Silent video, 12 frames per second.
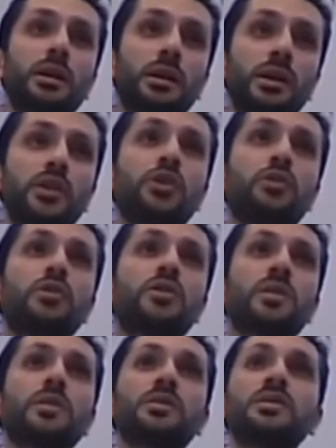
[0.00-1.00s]
each your
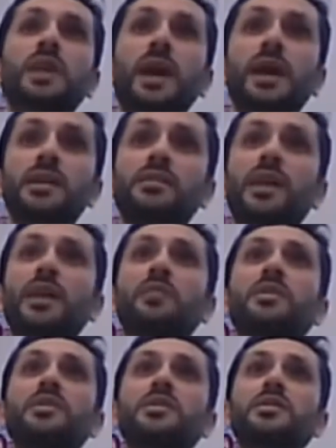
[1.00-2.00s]
experience, and develop
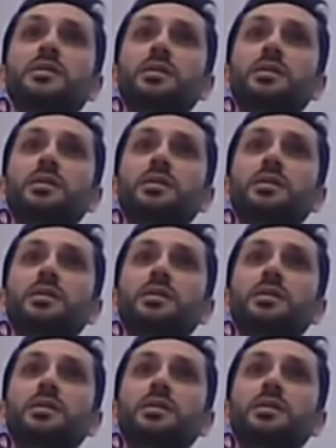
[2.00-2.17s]
it.